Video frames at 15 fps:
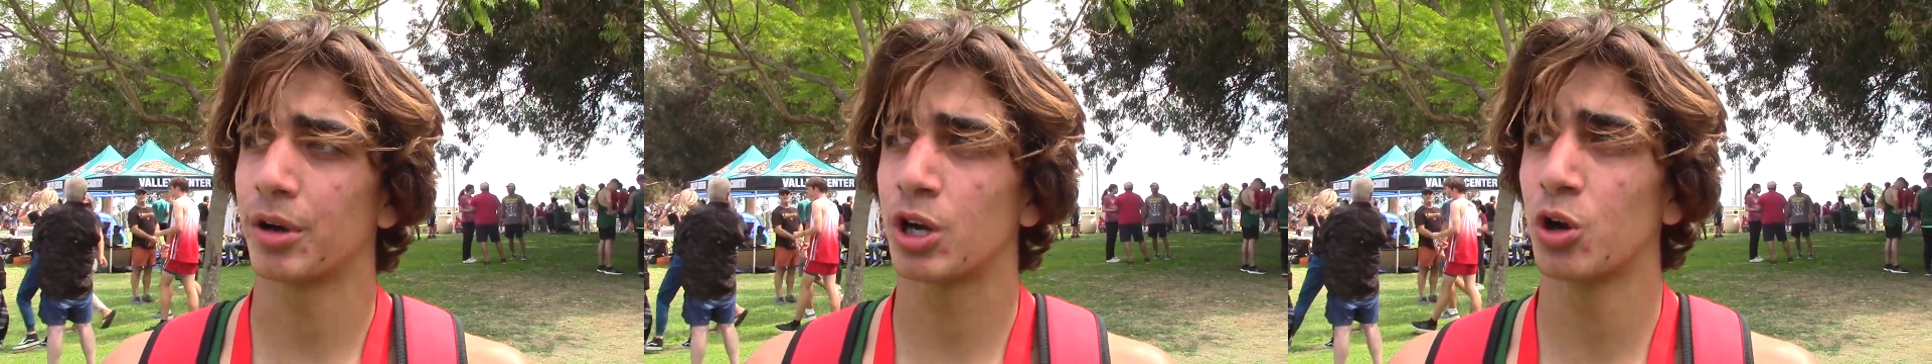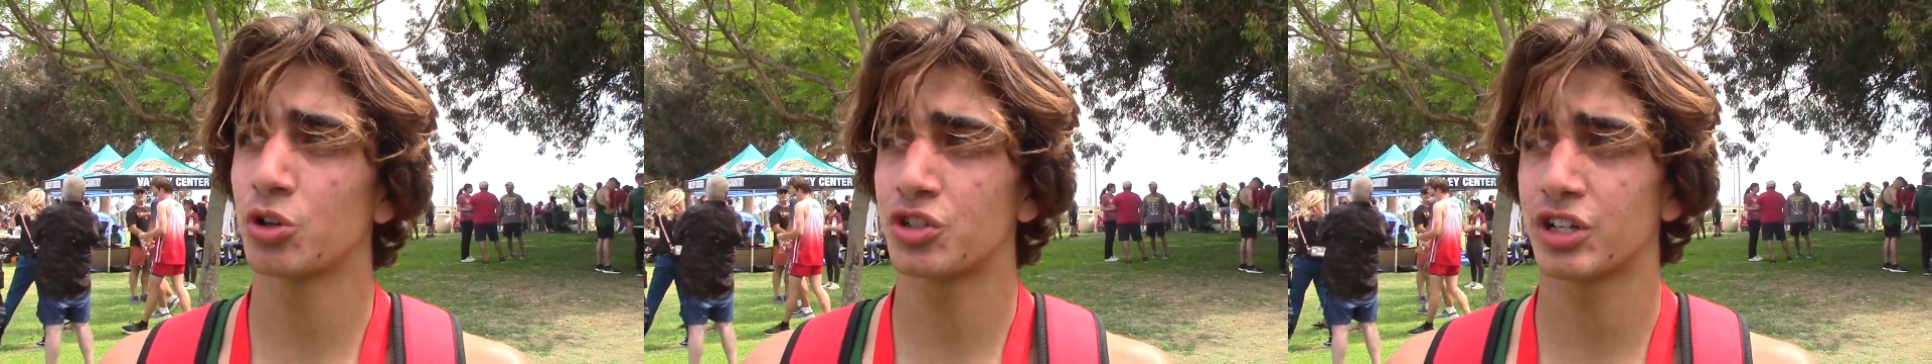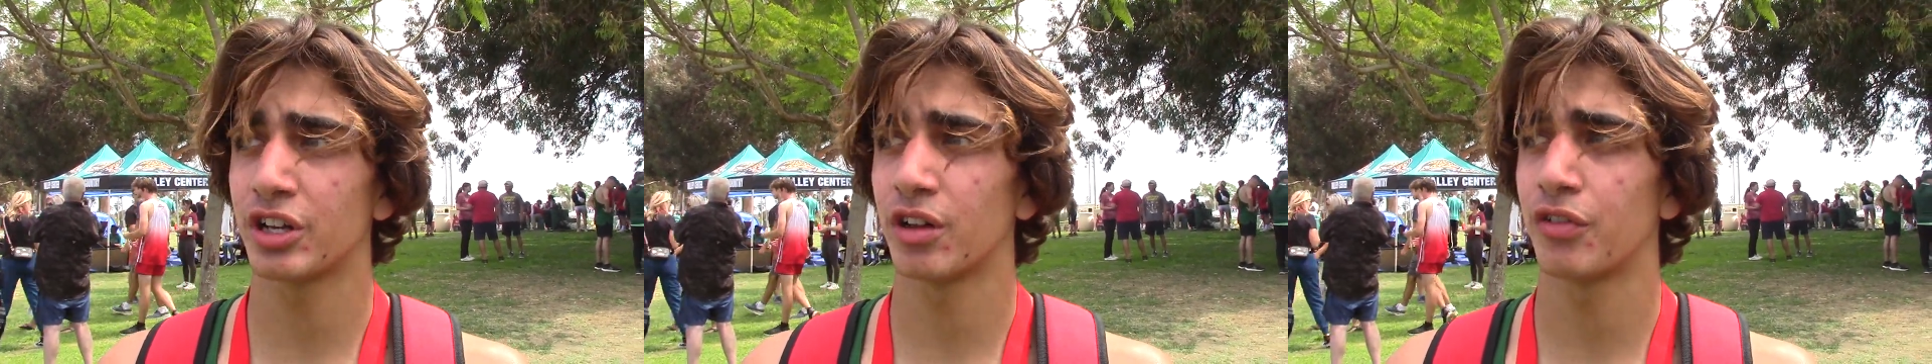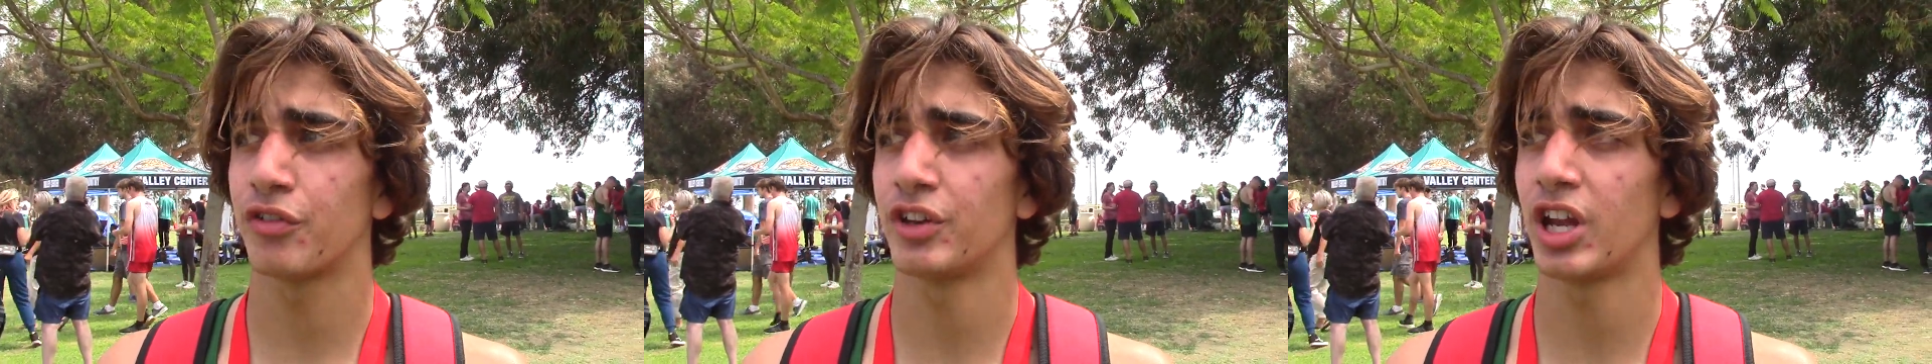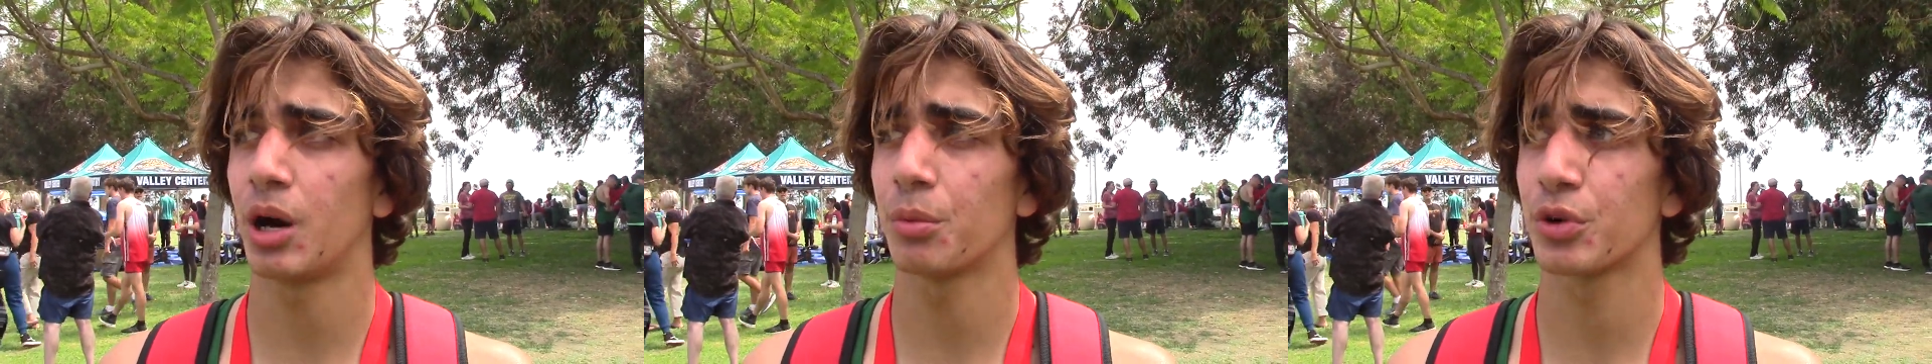coach did a
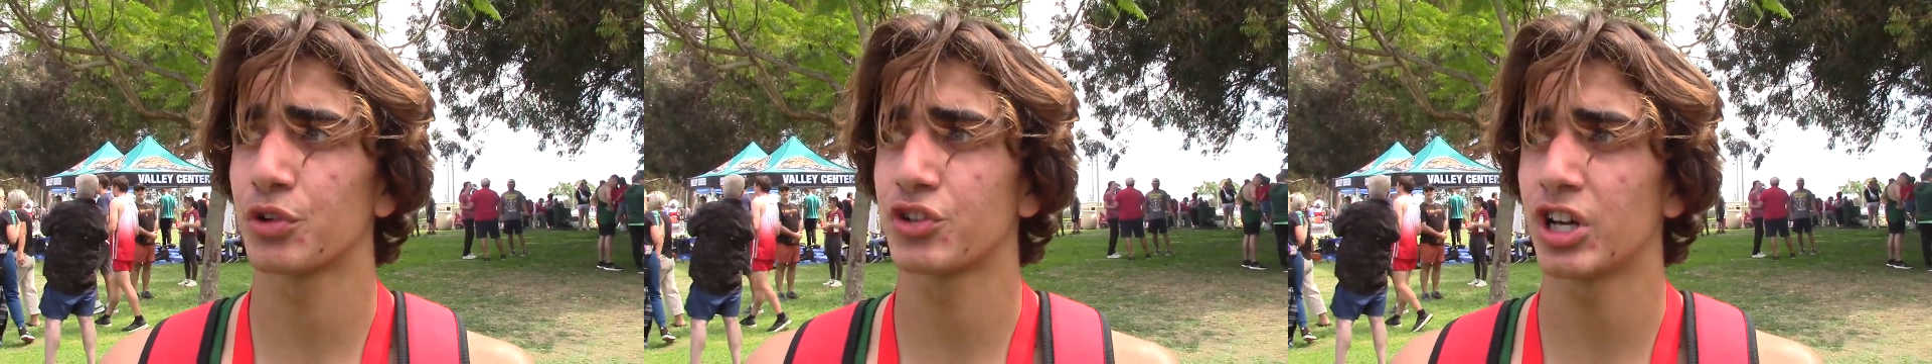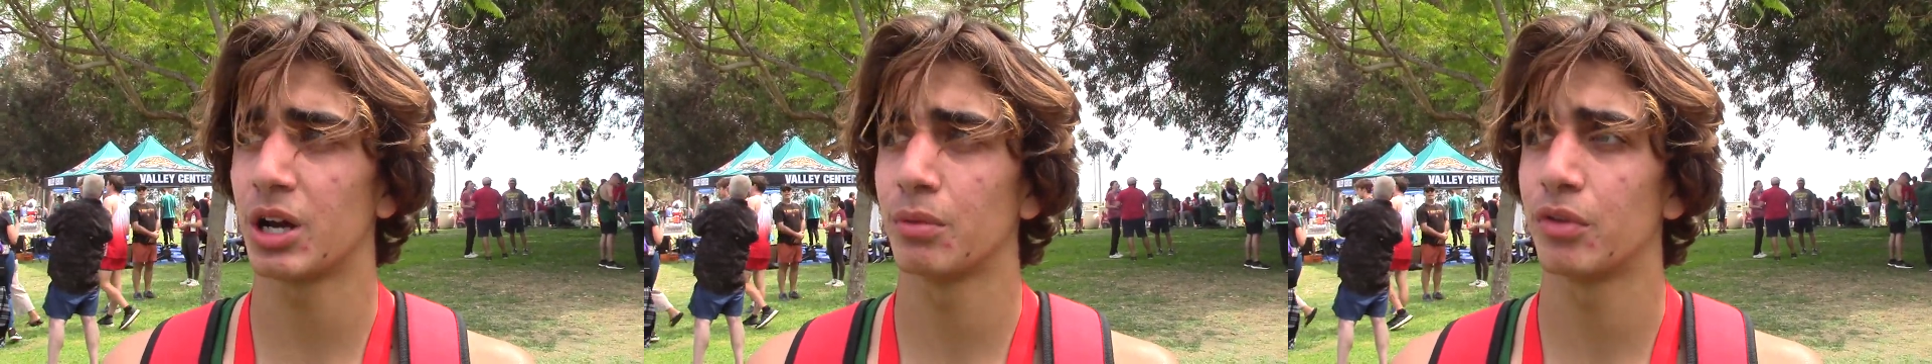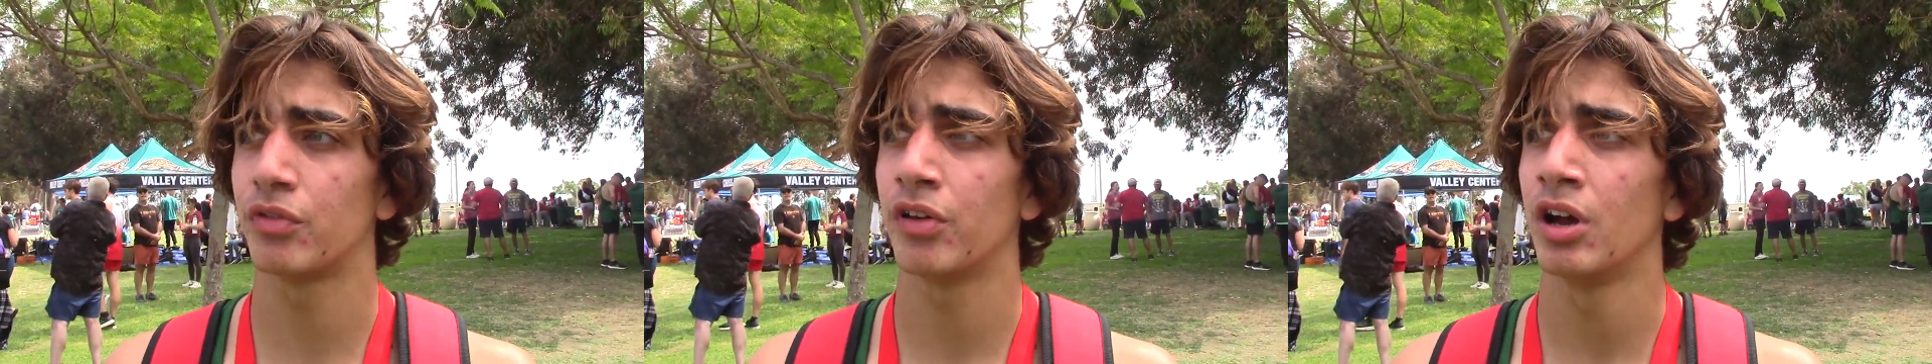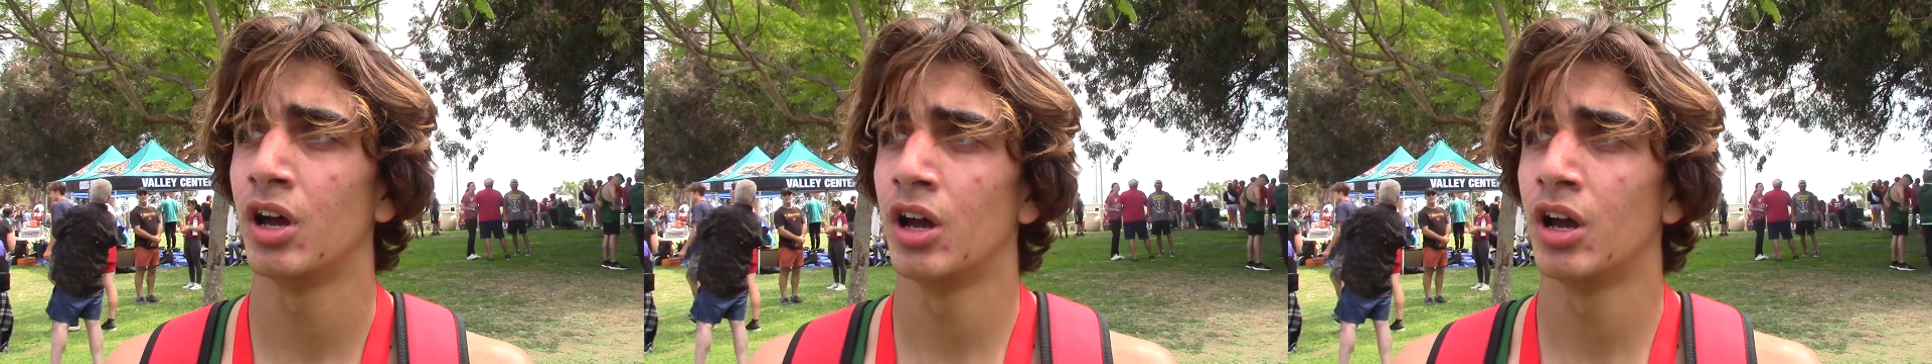phenomenal job of